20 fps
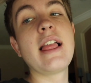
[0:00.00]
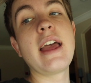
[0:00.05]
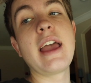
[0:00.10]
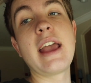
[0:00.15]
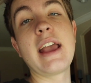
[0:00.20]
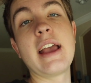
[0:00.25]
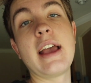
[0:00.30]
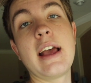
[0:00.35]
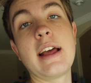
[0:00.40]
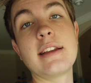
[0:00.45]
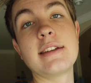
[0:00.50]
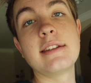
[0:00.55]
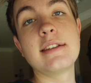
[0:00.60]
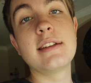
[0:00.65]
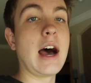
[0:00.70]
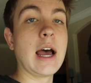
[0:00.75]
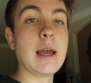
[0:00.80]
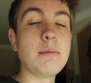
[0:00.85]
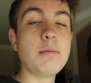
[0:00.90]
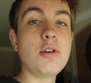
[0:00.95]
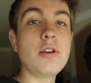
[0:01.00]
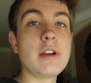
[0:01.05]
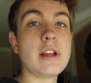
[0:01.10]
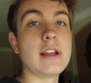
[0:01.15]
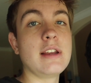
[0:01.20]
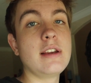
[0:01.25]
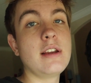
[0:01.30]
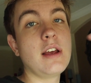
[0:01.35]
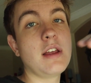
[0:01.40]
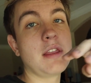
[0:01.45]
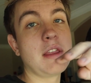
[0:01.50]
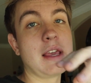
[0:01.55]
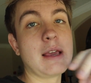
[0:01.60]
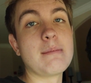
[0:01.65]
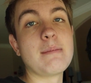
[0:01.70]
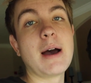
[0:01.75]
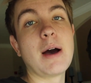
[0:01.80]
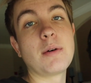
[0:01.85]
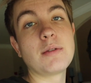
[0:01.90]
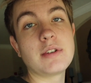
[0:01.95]
And I put in the
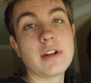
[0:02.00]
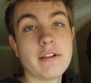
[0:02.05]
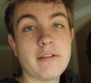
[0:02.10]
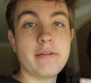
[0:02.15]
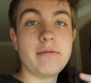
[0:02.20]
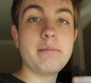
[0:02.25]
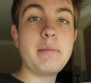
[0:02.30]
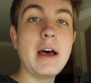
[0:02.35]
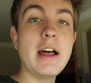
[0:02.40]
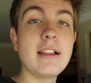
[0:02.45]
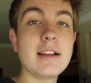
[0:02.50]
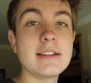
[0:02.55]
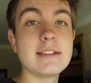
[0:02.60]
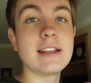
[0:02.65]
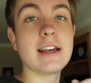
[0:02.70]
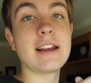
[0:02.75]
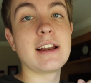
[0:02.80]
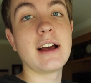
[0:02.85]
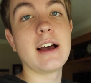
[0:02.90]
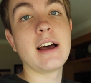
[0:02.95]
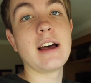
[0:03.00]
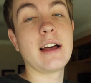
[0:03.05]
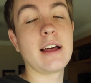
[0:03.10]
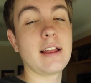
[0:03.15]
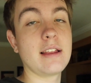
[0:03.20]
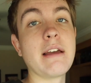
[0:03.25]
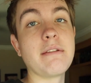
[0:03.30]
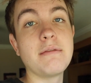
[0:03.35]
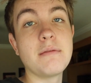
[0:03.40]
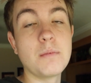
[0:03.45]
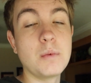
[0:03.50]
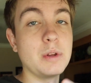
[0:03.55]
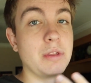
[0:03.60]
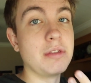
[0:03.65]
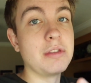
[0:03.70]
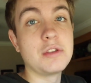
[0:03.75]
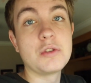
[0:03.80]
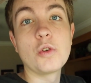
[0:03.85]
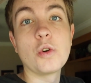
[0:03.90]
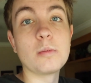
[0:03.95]
amount of pellets that I would
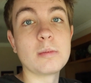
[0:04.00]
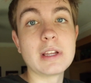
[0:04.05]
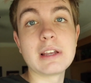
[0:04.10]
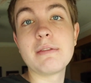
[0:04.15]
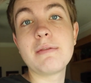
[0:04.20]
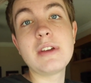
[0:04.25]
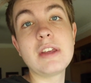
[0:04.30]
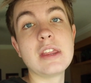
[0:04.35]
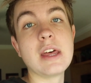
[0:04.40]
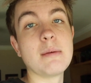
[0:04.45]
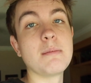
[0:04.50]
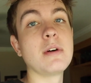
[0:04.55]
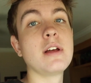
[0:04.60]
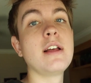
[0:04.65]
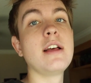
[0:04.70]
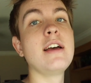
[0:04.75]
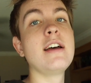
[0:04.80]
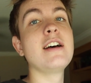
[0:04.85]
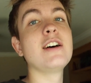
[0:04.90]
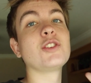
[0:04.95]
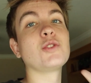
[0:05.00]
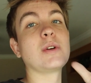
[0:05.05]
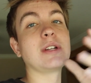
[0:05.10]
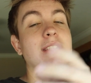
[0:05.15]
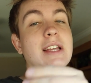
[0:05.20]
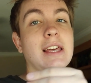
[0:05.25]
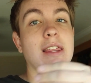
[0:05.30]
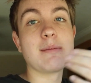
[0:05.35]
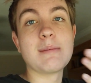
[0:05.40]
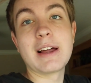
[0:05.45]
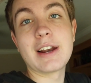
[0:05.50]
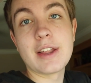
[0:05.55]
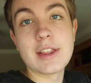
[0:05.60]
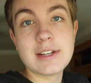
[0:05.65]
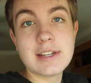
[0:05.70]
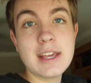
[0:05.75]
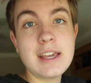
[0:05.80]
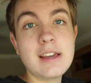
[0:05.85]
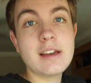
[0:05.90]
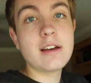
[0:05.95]
normally feed them. So I take them out of the
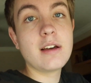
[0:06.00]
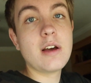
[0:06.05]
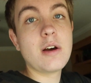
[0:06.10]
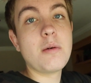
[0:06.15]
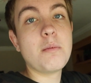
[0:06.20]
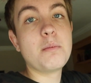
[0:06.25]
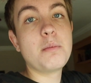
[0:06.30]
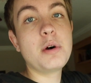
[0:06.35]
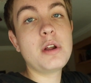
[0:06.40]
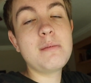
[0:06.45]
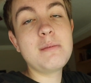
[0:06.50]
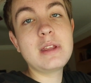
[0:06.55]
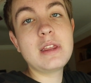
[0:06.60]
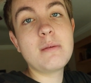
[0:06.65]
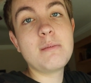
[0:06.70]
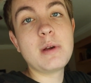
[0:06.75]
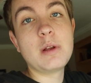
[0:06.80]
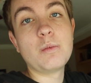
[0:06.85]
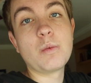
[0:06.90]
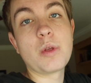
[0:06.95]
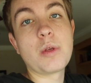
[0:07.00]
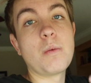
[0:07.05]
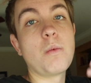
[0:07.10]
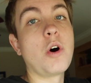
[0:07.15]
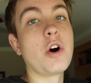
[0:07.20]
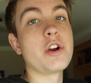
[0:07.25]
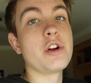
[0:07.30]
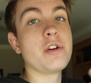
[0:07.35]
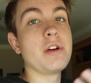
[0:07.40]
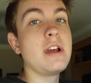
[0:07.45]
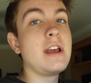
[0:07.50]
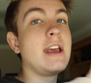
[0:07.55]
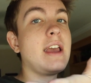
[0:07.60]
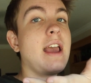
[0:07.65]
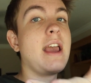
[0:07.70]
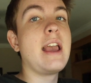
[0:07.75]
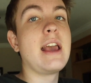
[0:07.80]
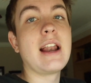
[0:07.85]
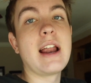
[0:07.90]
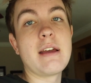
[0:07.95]
tank, put them in the bin with water,
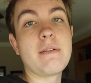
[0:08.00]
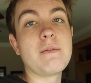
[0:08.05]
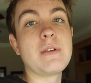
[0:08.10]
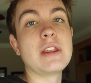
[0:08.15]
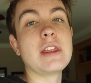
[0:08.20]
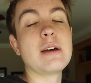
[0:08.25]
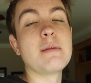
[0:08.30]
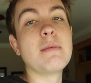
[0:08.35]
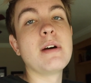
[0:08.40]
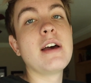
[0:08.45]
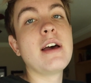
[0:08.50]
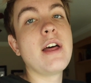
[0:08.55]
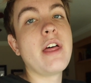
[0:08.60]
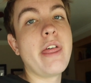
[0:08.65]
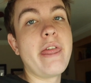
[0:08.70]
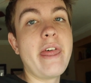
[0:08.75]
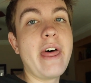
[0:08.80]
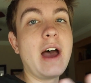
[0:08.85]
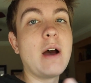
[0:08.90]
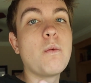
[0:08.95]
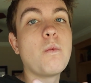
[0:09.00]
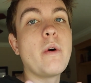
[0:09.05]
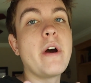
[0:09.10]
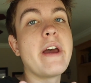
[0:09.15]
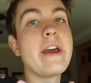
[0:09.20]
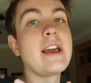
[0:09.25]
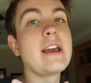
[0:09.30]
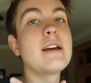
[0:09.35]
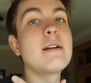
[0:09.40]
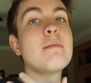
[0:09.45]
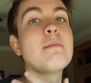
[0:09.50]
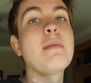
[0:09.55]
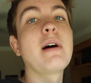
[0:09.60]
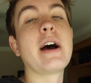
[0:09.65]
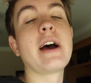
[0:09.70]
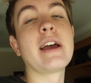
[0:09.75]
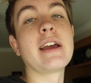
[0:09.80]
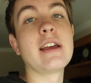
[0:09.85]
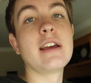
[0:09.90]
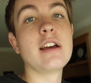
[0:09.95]
and I feed them. That way
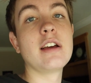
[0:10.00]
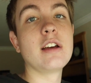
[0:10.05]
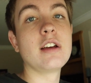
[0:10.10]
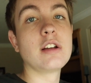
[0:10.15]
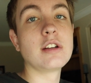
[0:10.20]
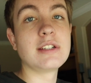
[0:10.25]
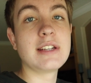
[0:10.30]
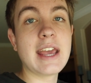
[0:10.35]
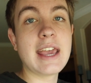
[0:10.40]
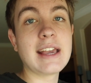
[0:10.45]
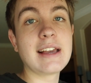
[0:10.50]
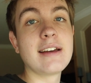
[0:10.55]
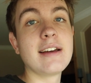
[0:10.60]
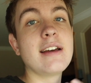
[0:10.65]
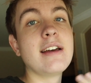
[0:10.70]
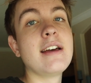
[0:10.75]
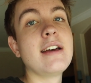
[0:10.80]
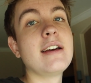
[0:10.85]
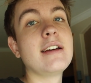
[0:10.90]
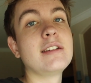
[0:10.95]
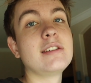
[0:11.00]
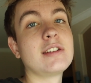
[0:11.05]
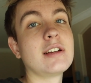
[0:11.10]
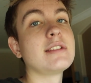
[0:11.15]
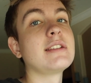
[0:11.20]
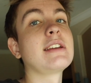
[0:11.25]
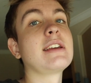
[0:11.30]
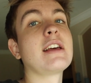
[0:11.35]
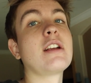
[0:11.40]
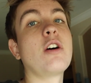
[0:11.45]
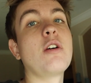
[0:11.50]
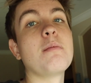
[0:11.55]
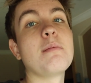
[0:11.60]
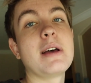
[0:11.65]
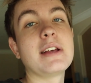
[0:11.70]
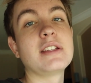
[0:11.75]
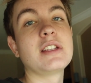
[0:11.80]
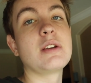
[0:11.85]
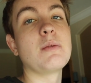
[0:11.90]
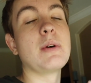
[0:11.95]
my tank doesn't get all
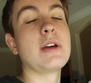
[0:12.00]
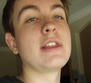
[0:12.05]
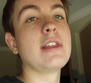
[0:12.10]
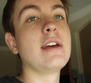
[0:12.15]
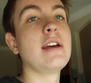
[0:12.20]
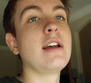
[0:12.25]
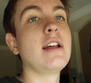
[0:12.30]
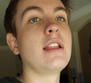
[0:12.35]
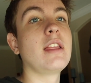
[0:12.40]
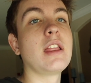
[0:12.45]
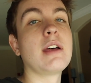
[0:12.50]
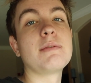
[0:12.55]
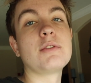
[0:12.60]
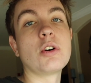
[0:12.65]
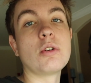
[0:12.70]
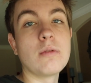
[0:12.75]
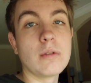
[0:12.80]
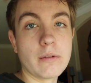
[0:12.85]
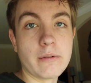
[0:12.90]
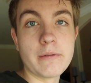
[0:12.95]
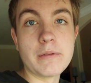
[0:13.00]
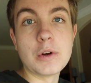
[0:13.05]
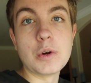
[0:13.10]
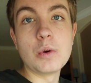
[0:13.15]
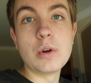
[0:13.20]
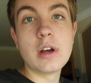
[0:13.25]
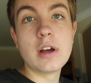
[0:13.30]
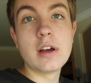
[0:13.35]
messy with leftover food.